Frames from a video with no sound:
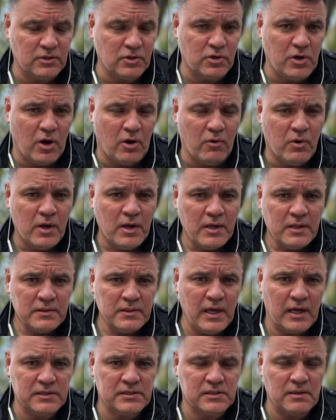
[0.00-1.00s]
You know,
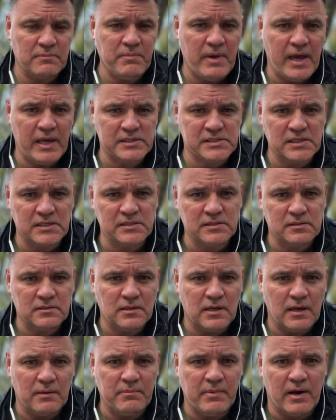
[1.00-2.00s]
that amazing
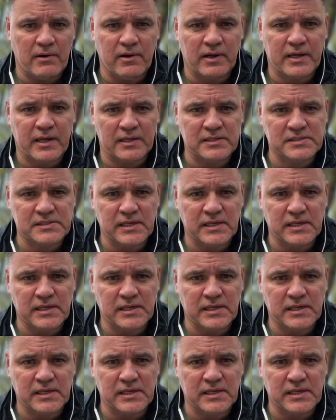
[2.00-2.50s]
American